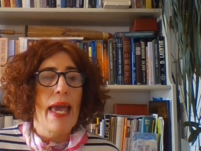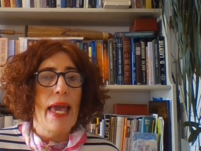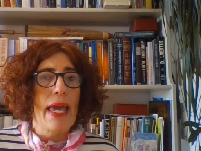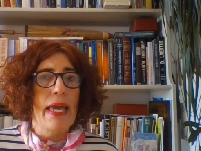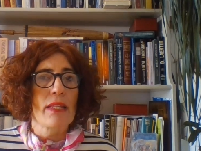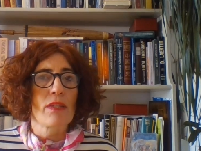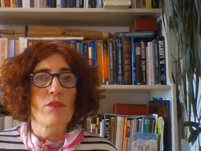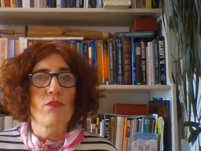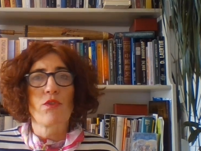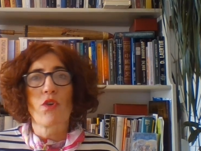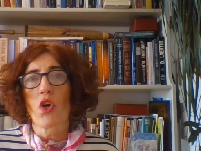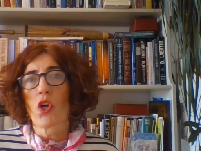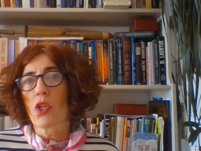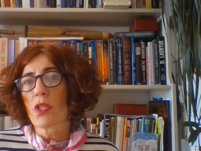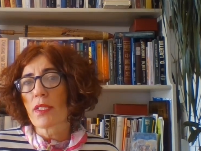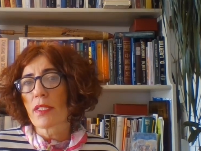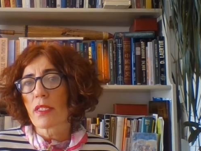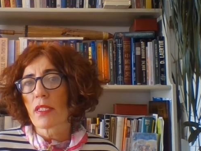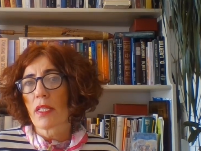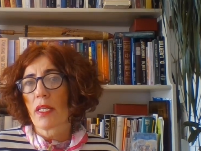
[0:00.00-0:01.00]
and
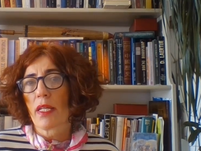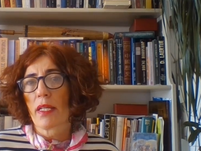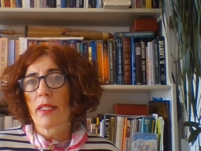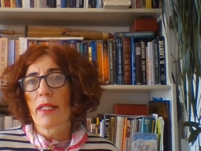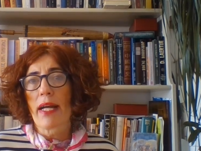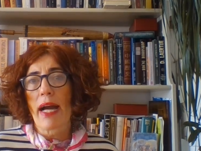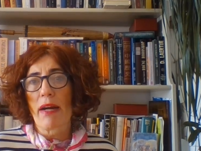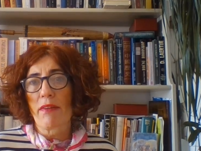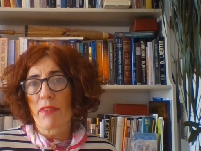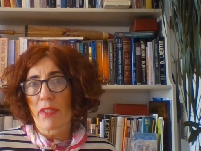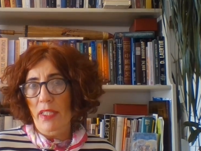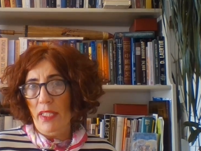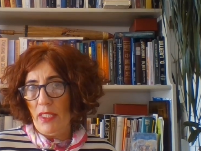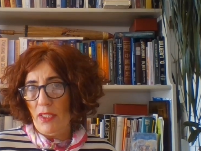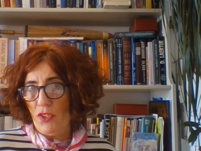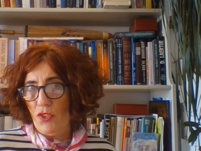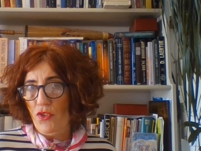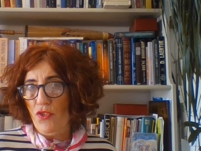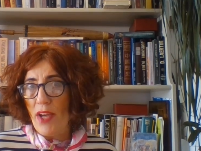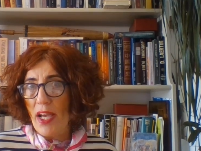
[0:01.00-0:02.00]
world's governing
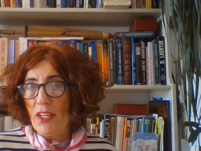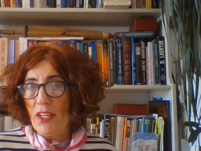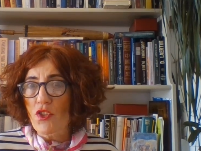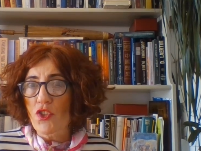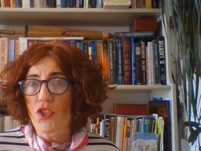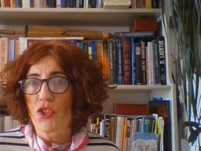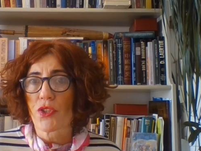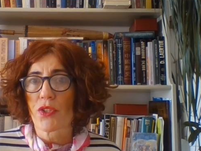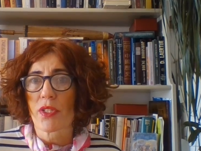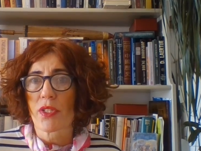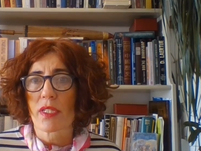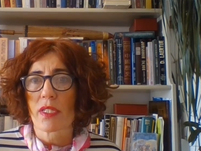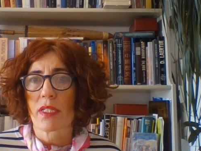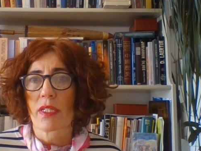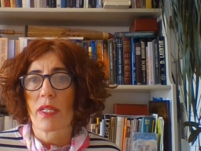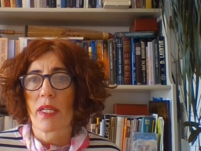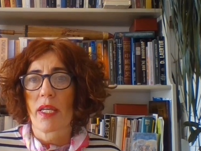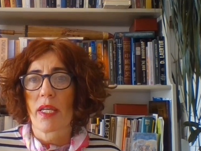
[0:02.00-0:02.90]
structures,